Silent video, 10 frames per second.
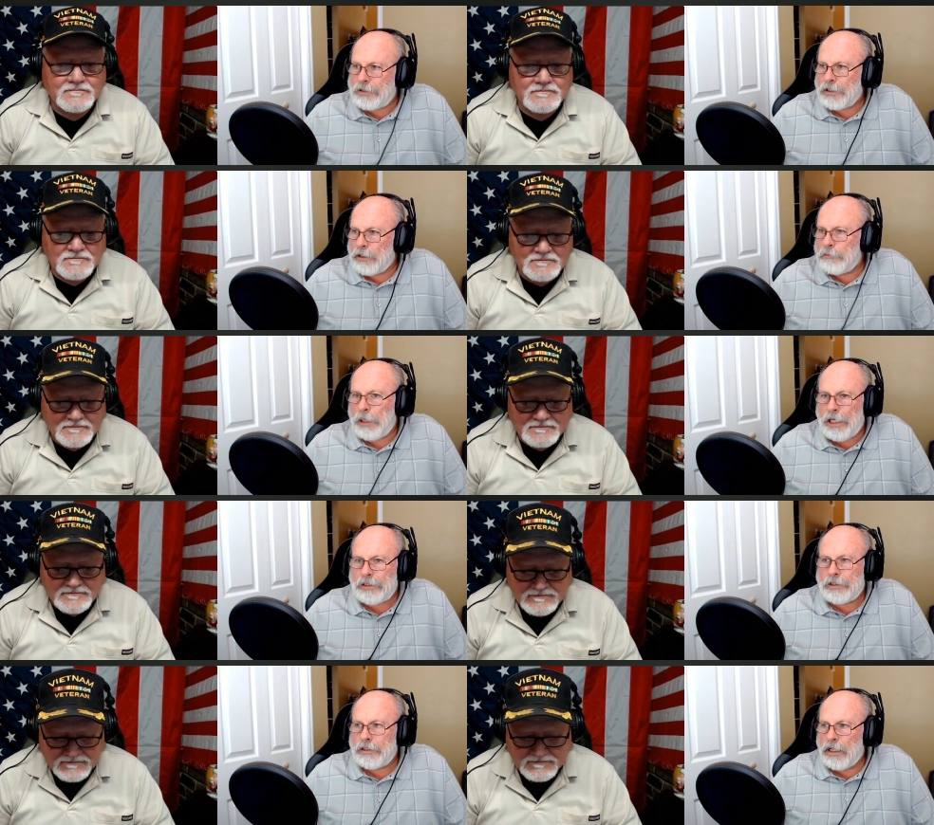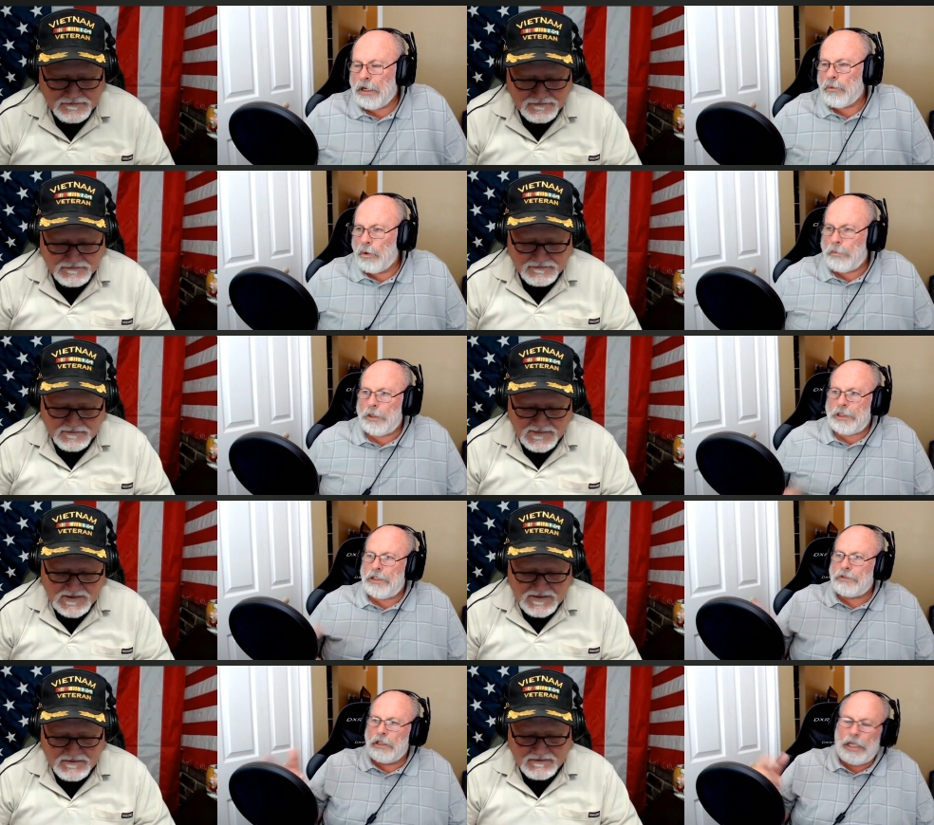Speaker 1: a little bit. Uh, we'll put
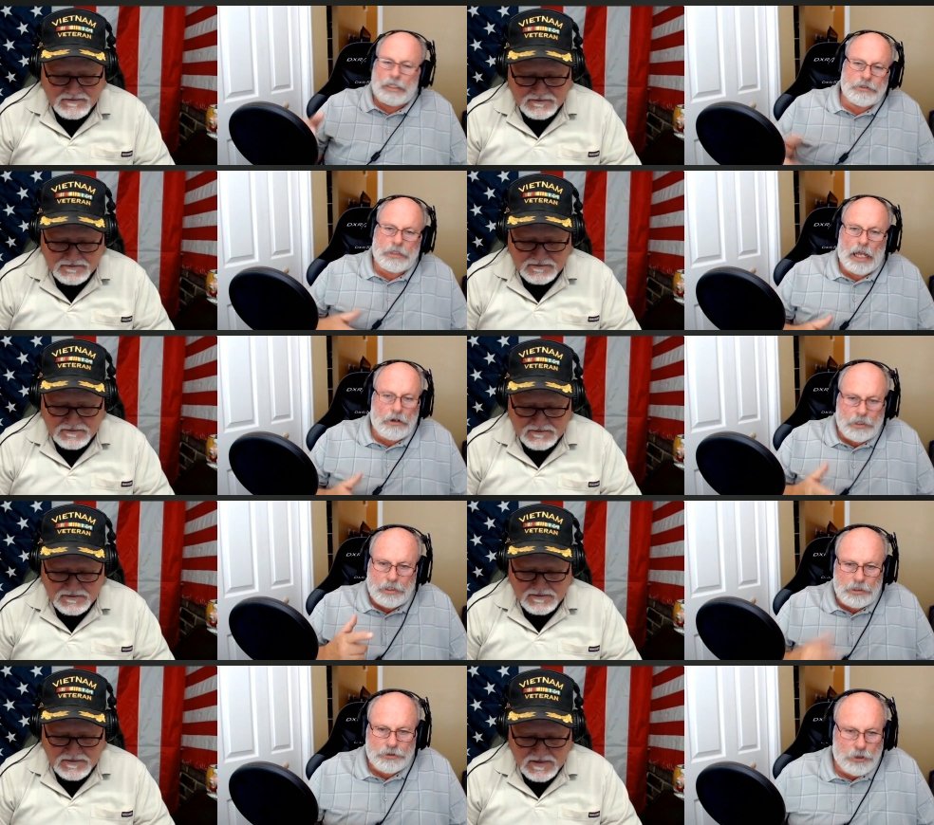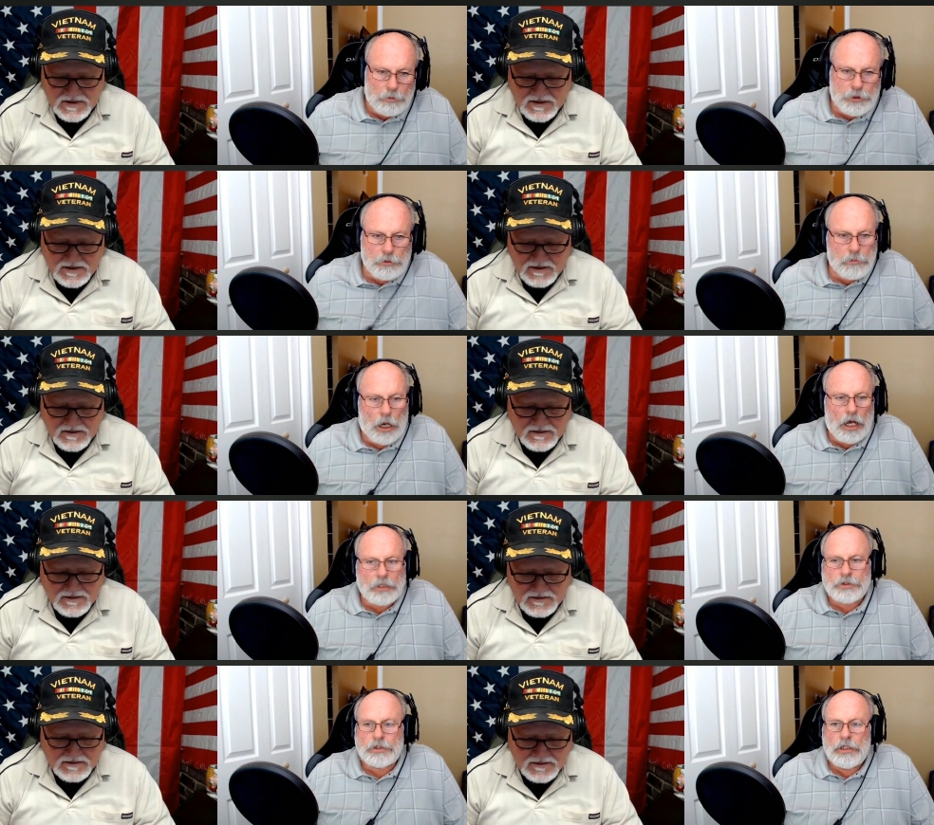these links down in the description
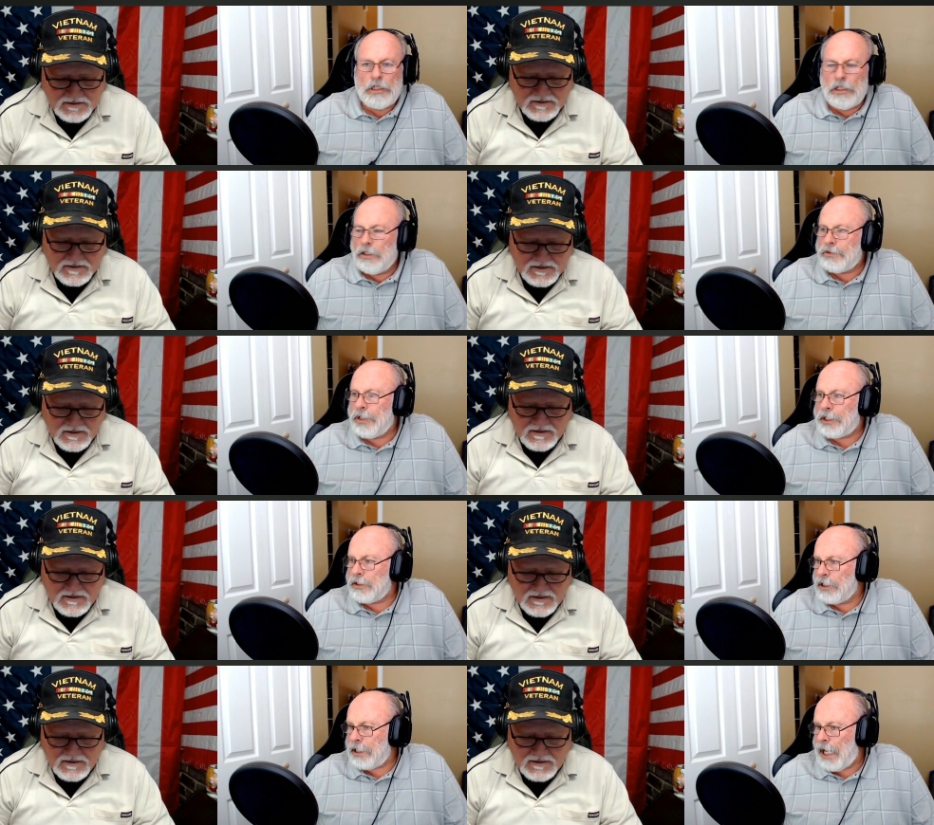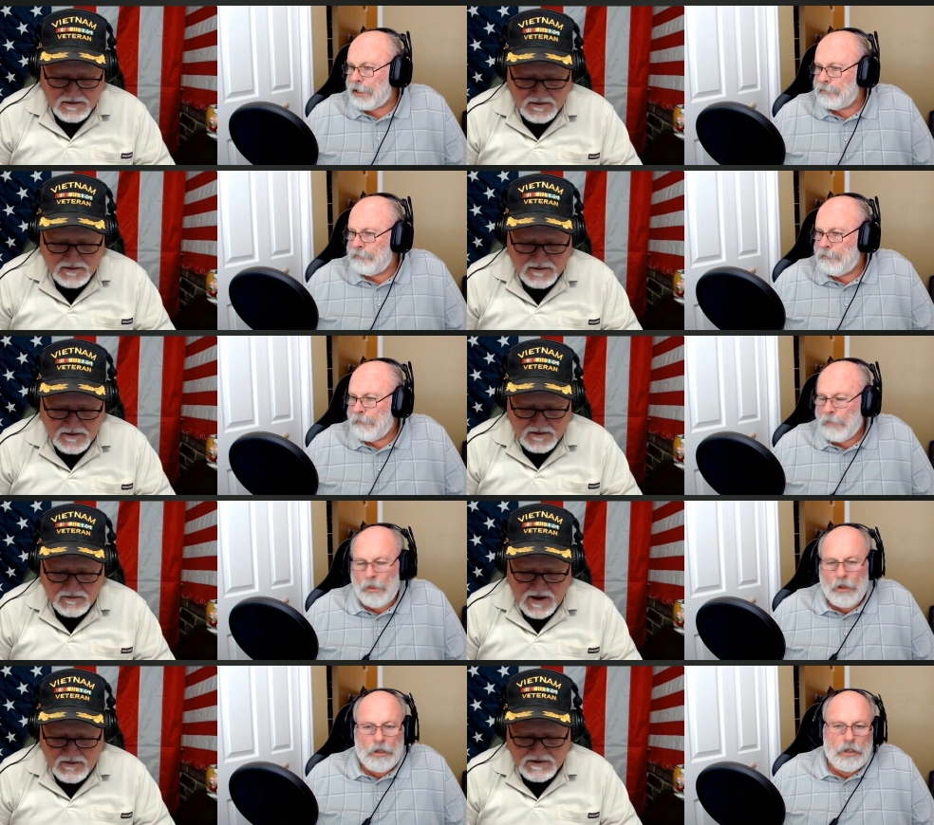box so you can look at them.
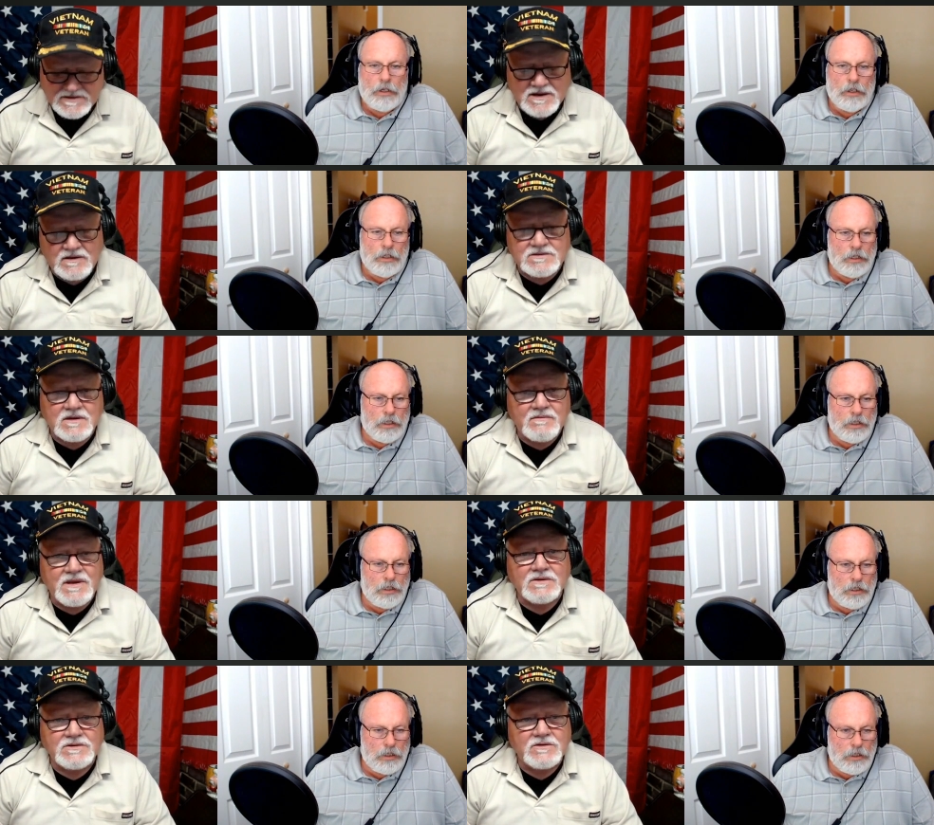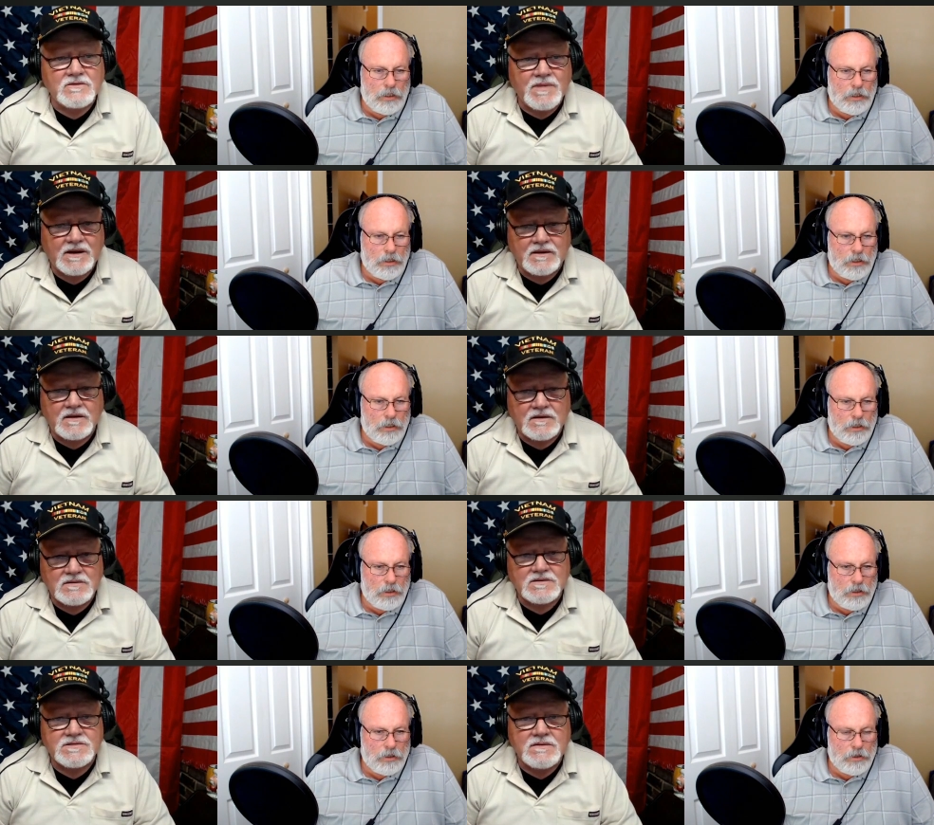
Speaker 2: Well, I'll say something else too
Speaker 1: about
Speaker 2: this.
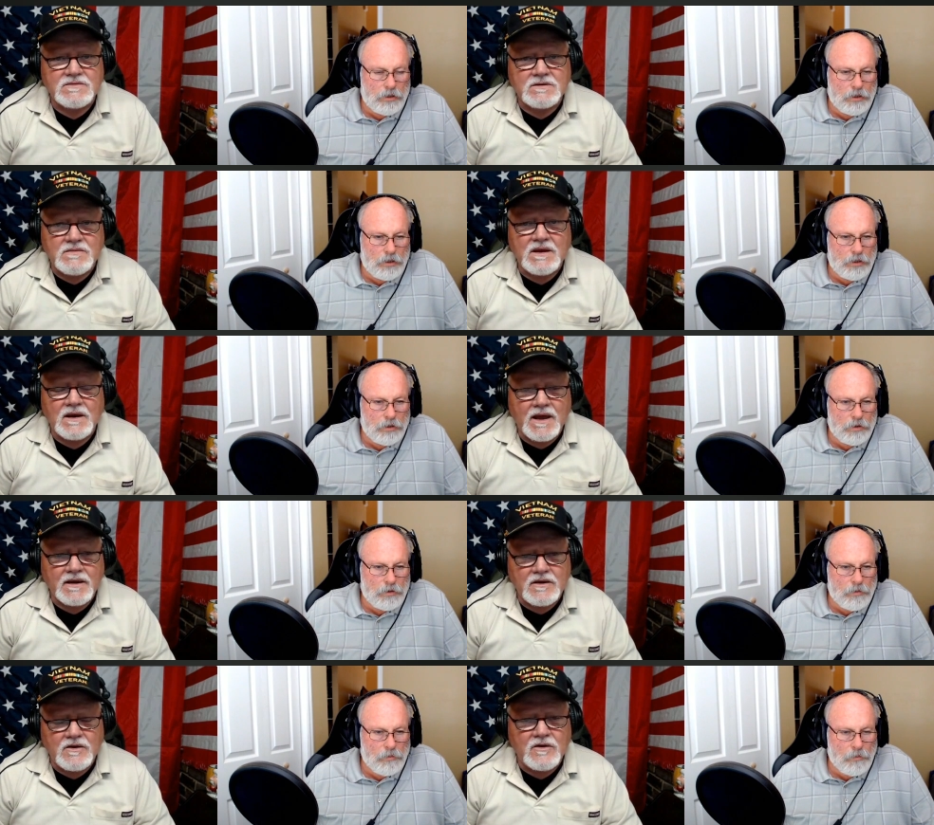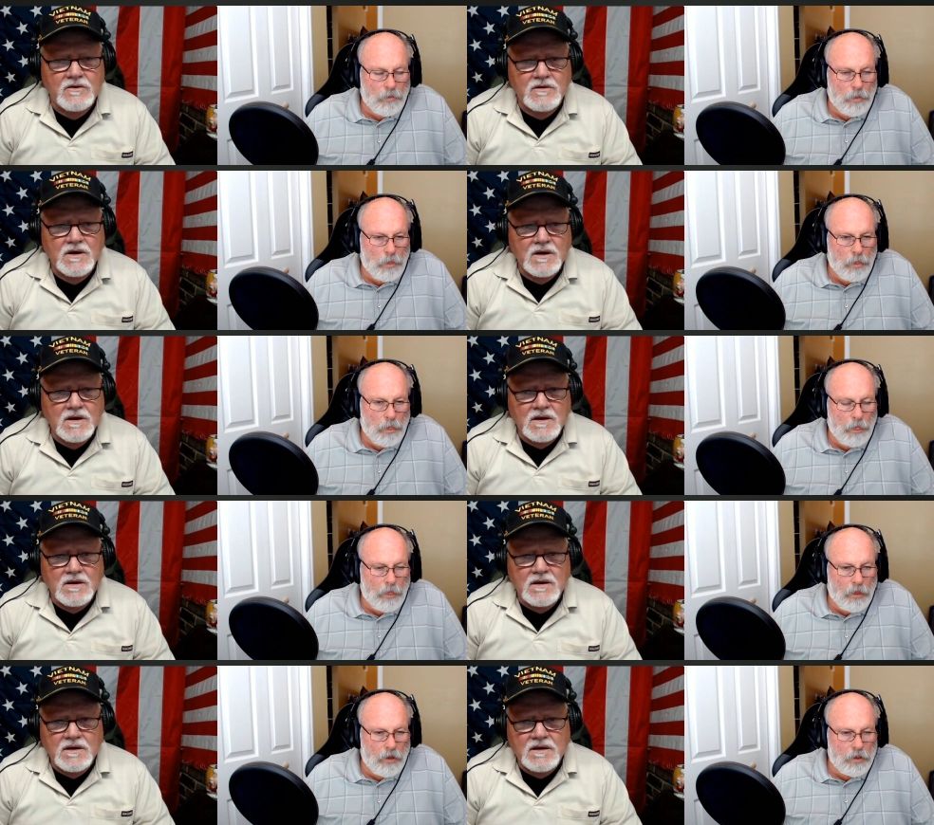It seems to me like, you know,
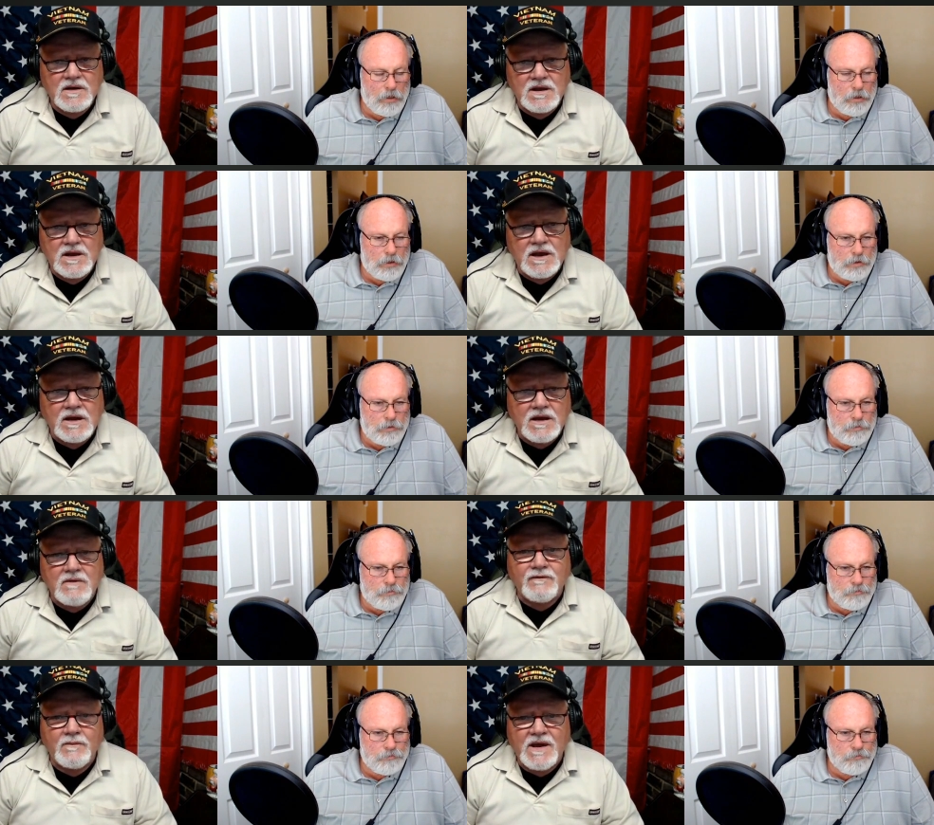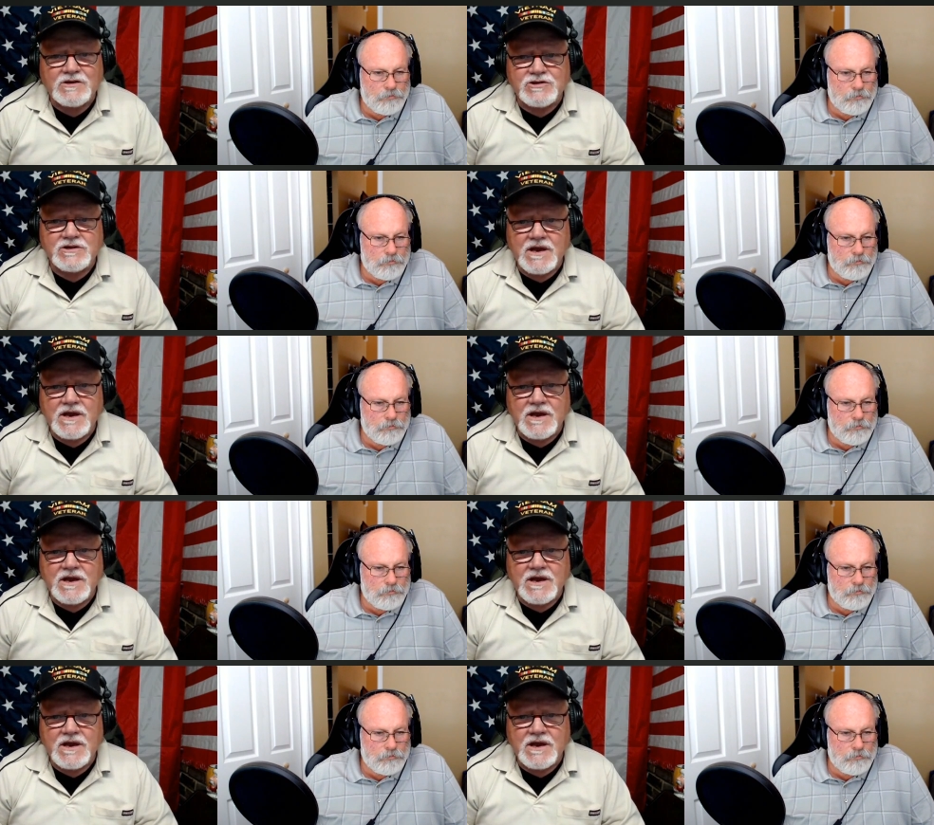any information you